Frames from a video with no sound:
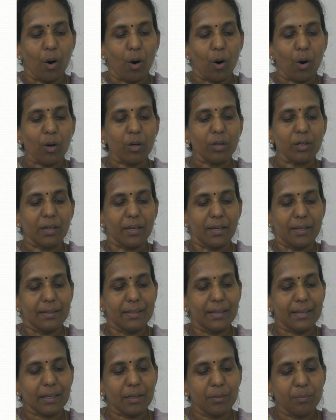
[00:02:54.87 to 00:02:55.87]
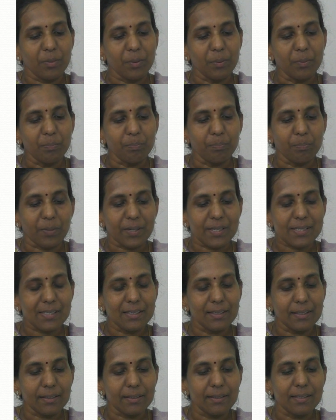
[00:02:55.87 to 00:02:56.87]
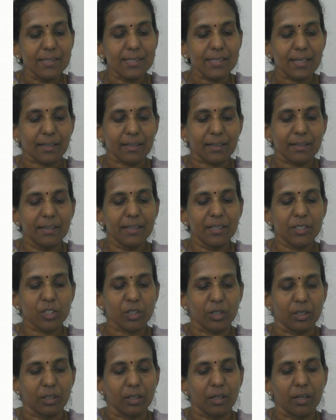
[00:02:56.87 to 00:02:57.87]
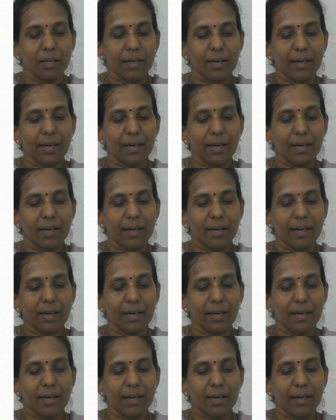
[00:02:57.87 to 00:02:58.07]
Or they can be present in the circulation